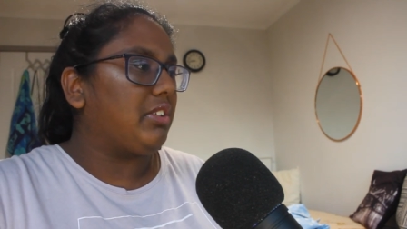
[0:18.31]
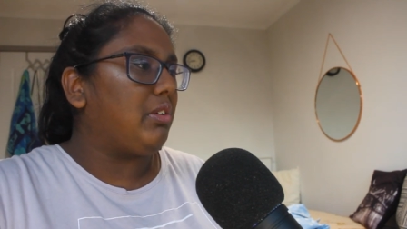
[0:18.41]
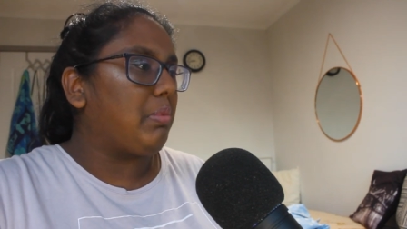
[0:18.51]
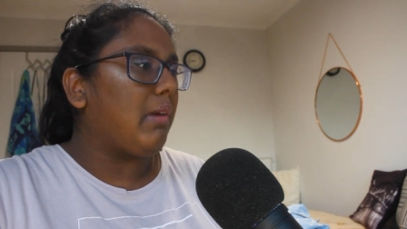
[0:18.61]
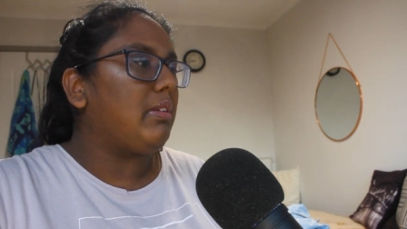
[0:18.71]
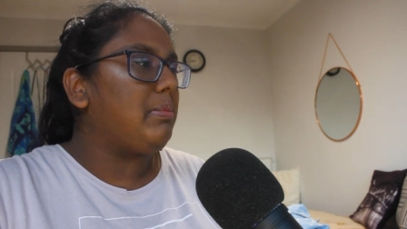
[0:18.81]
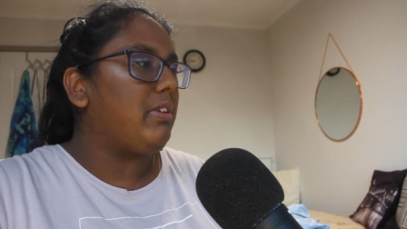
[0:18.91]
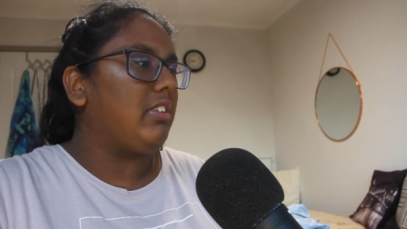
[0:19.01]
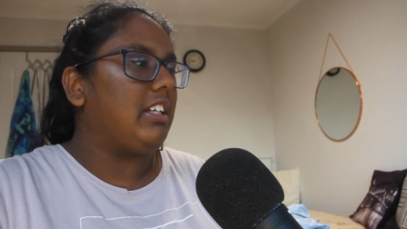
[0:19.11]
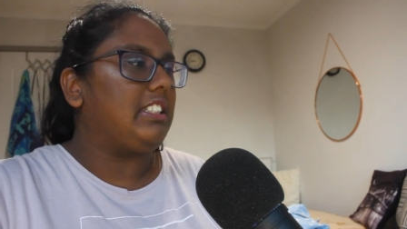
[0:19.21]
so it'll probably
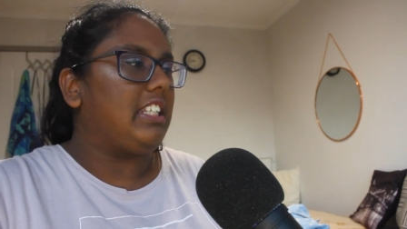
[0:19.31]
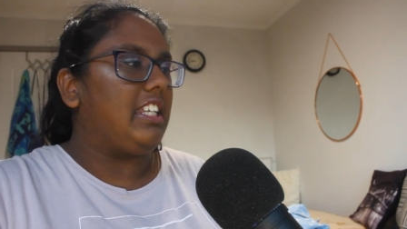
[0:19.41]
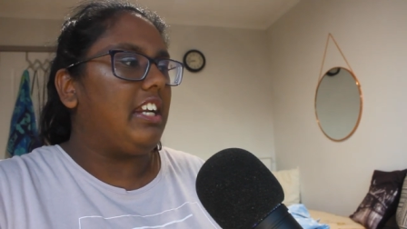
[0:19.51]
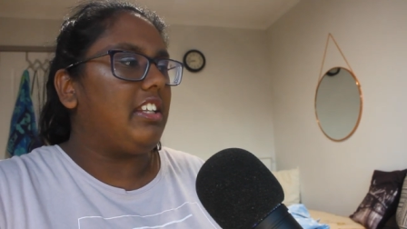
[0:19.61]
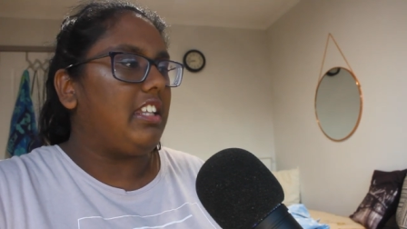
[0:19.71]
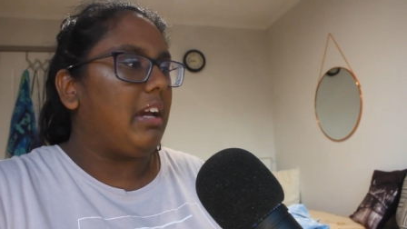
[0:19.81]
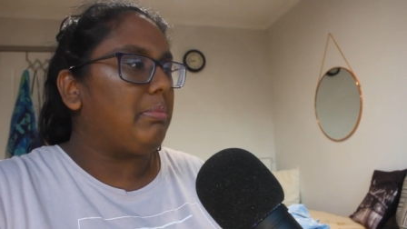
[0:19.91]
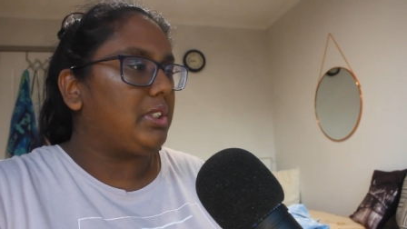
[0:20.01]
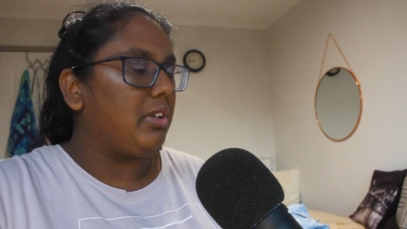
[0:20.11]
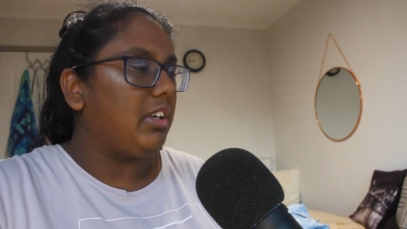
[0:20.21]
be released at the end of the
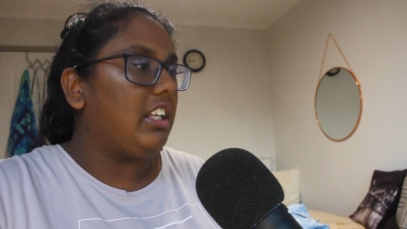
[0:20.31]
episode.